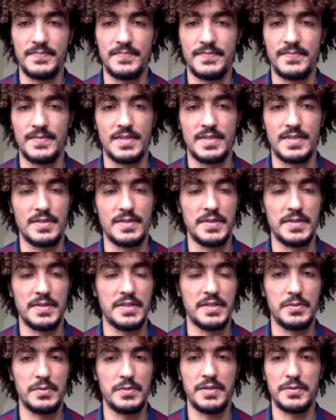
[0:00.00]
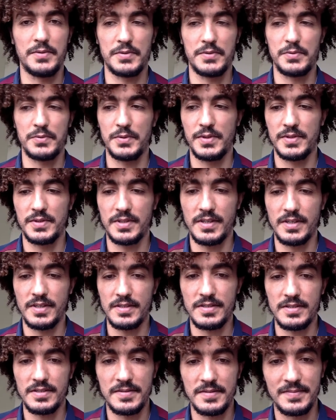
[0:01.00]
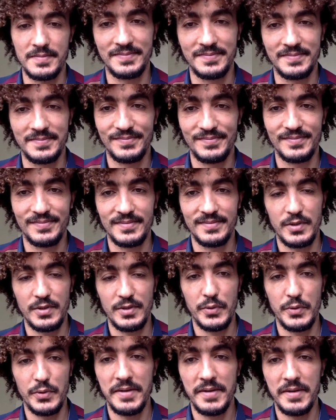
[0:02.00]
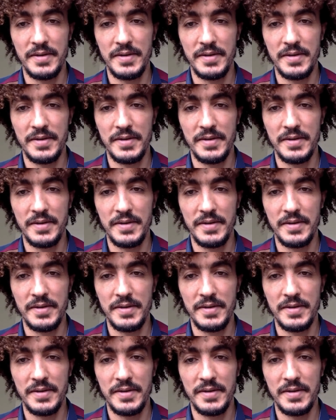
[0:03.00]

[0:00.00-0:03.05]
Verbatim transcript: so next week, what we'll discuss. We.